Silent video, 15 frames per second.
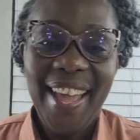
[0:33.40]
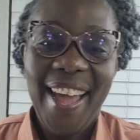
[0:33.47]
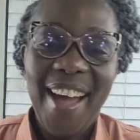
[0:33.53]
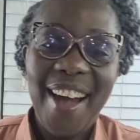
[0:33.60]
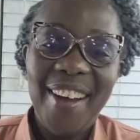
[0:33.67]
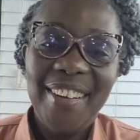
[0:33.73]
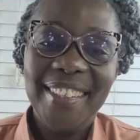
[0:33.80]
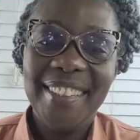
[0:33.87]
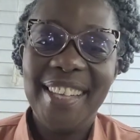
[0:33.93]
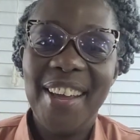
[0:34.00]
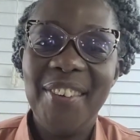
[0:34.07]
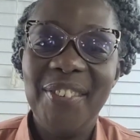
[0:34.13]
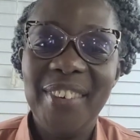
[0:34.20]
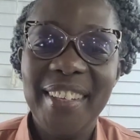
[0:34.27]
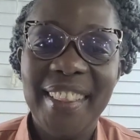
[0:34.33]
How is
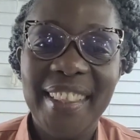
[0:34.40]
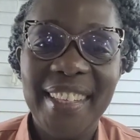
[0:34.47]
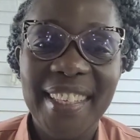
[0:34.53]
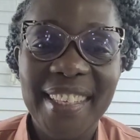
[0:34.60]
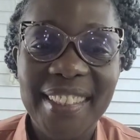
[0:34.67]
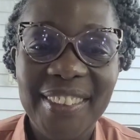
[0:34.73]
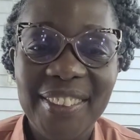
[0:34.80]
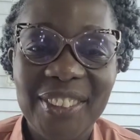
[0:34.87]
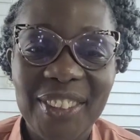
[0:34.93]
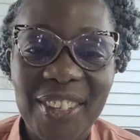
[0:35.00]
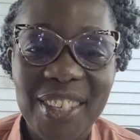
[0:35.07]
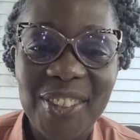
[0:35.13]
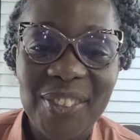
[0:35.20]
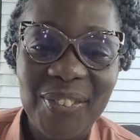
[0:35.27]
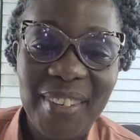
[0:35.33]
everything?
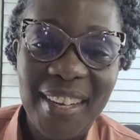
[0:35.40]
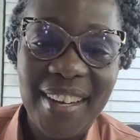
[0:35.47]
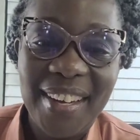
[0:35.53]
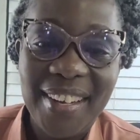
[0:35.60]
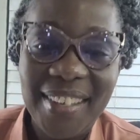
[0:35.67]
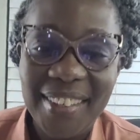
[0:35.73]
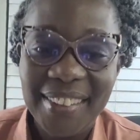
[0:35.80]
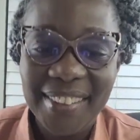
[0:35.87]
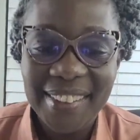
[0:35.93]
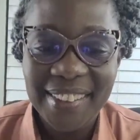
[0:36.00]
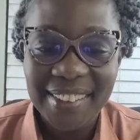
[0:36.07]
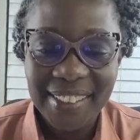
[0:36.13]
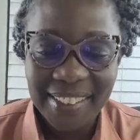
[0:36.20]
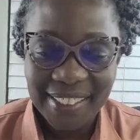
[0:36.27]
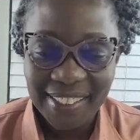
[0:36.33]
Trust we are all
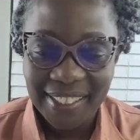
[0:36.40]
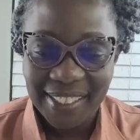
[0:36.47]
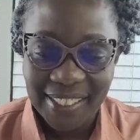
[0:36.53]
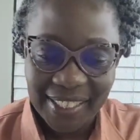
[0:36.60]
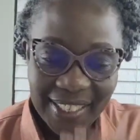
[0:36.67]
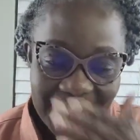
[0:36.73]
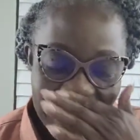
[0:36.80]
good.